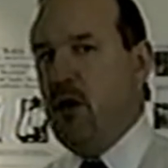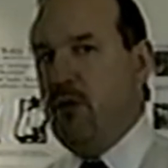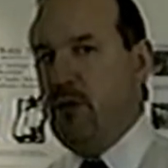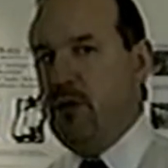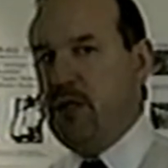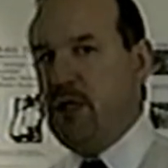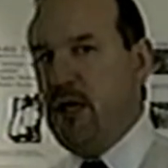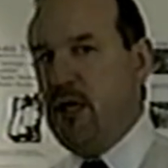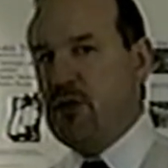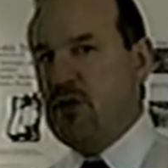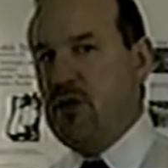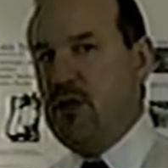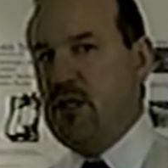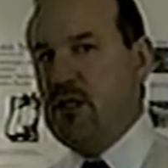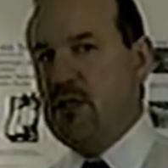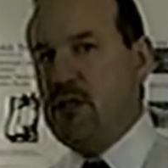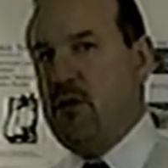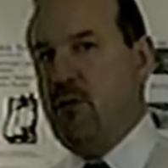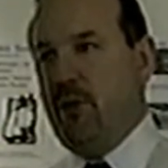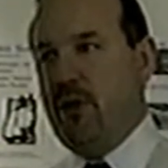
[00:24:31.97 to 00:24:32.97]
reduction
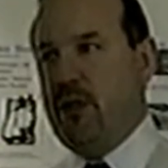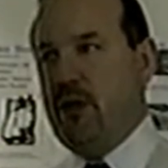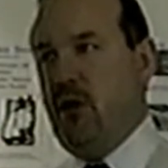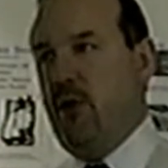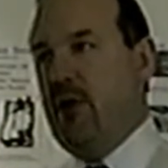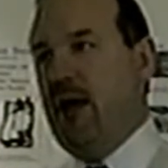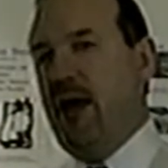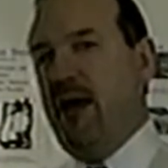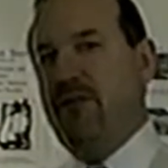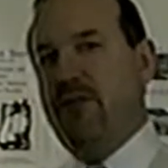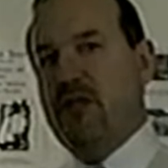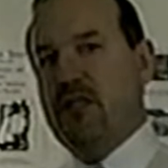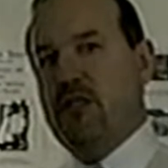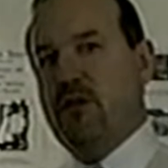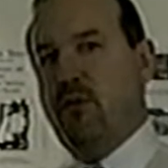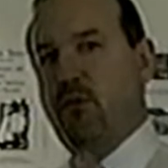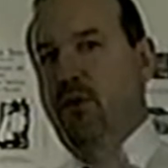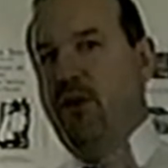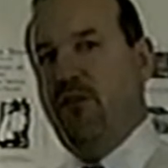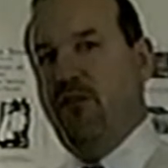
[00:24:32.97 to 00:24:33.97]
is that we don't have
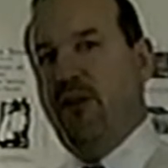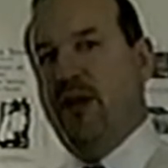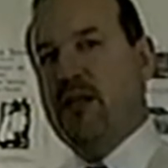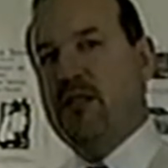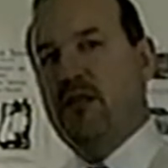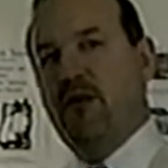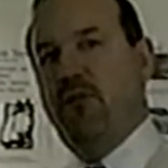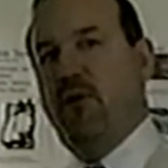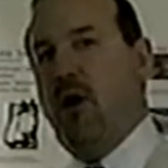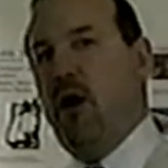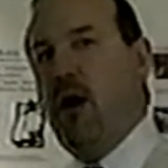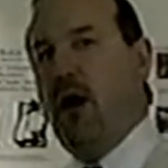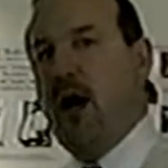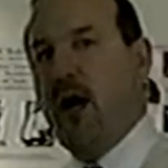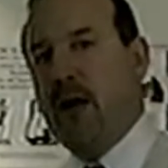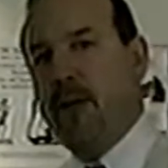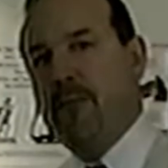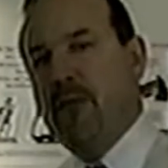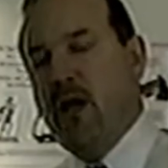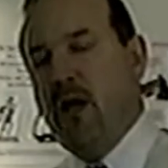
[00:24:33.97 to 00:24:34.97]
this reflexive arc